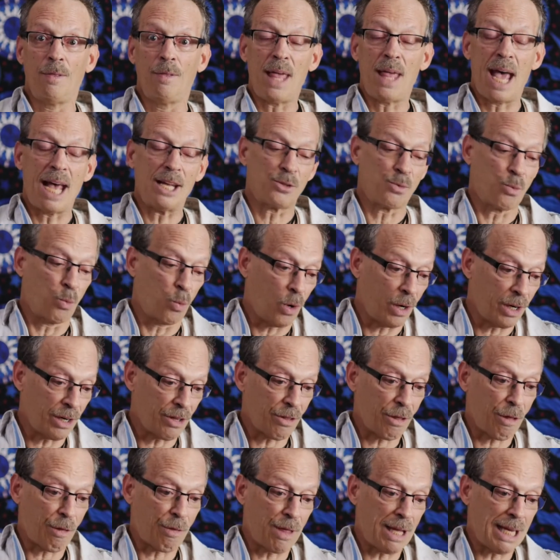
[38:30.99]
That's one
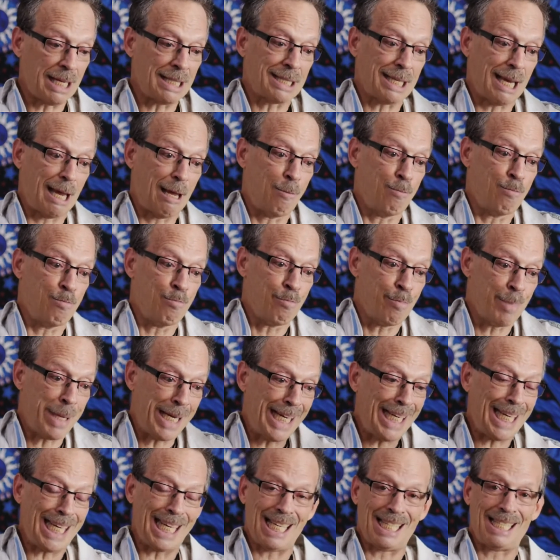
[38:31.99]
of the things,
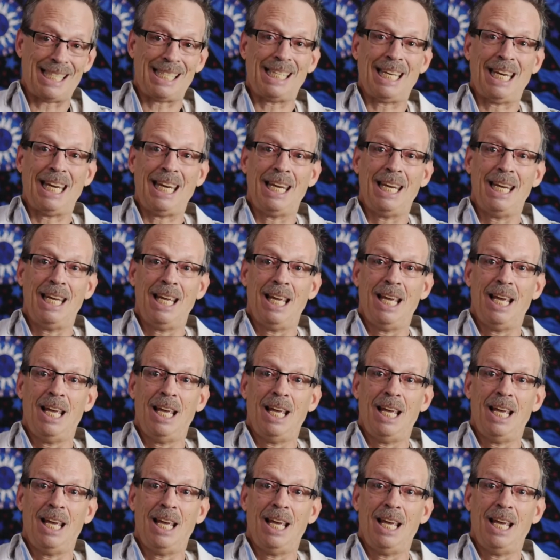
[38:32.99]
immediacy.